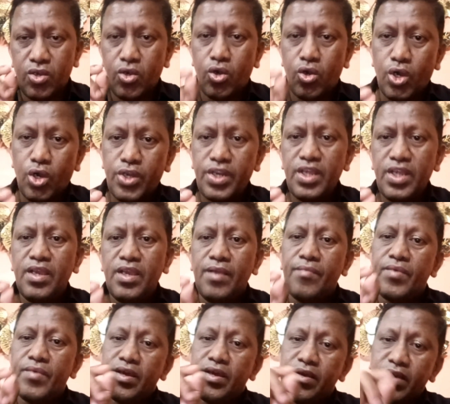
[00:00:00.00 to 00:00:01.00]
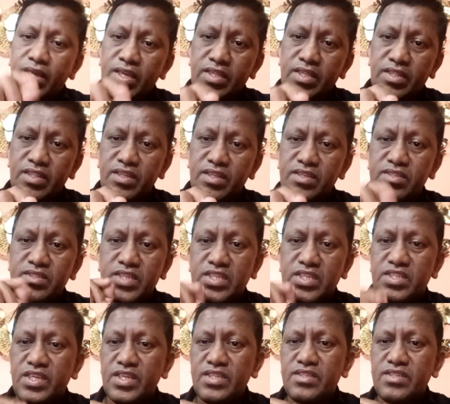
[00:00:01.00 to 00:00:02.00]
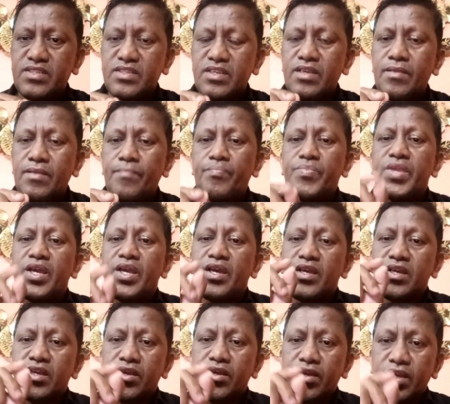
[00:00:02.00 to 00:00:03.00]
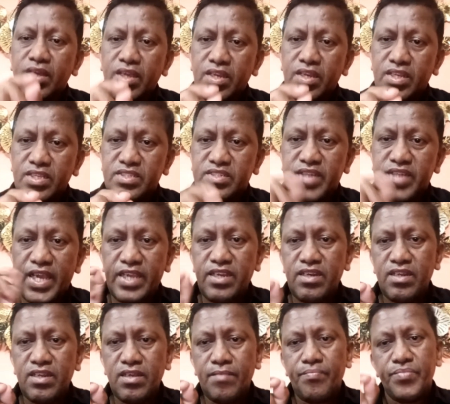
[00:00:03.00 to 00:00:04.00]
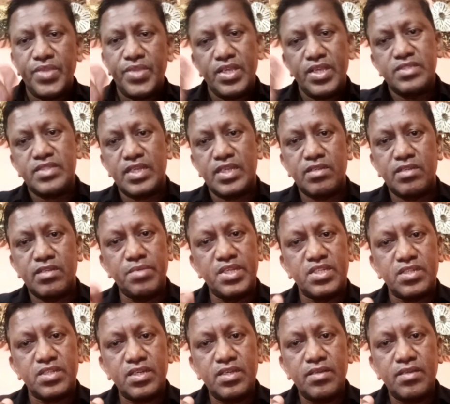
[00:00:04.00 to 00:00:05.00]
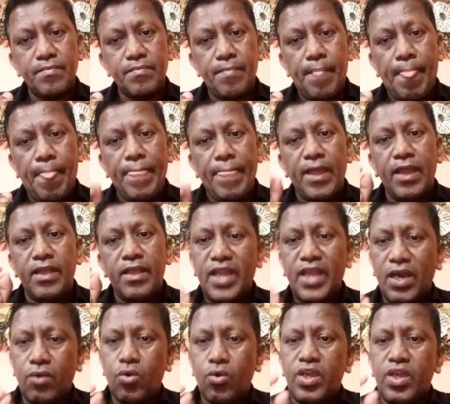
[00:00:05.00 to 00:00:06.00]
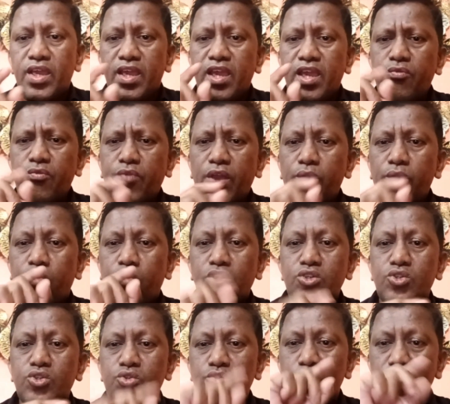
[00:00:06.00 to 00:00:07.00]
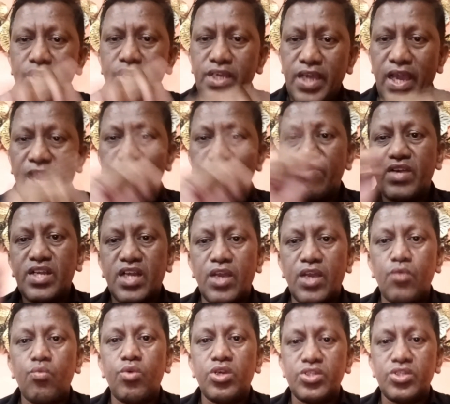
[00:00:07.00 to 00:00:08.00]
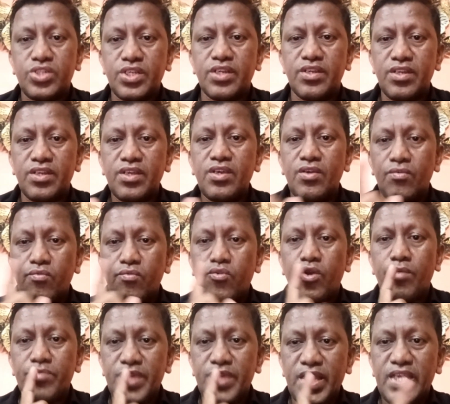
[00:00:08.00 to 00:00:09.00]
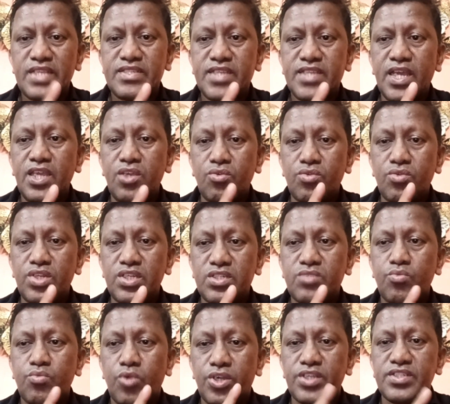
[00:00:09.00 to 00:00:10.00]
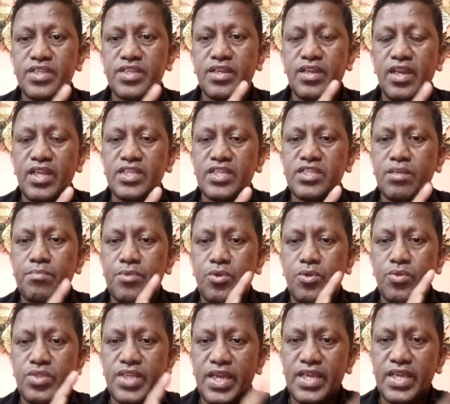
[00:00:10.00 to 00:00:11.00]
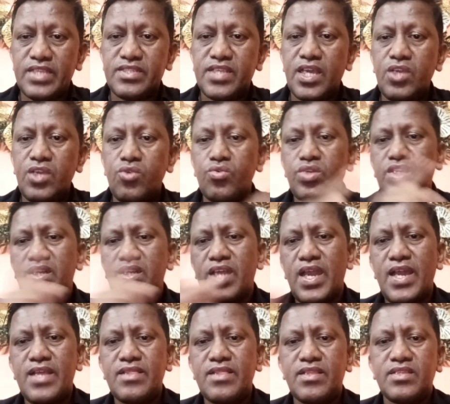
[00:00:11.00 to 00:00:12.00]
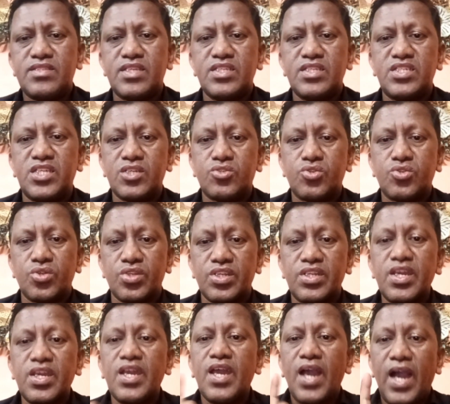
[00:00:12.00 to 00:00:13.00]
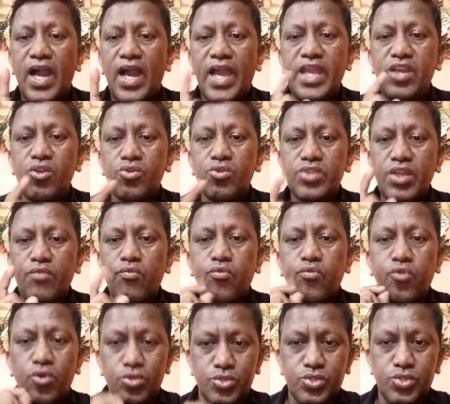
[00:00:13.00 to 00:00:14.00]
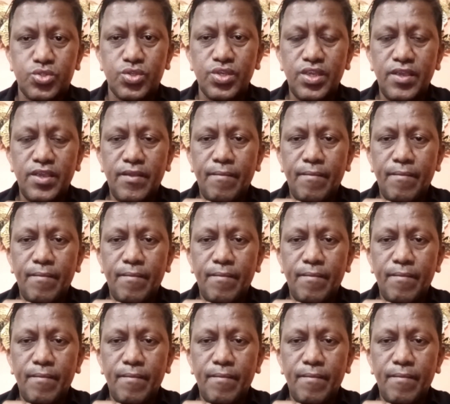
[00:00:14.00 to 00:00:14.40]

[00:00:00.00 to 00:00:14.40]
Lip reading: Or in CGS, it is time, centimeter. Now, if I want to have a conversion from the SI unit, what is the relation between the SI unit and the CGS unit? I know that force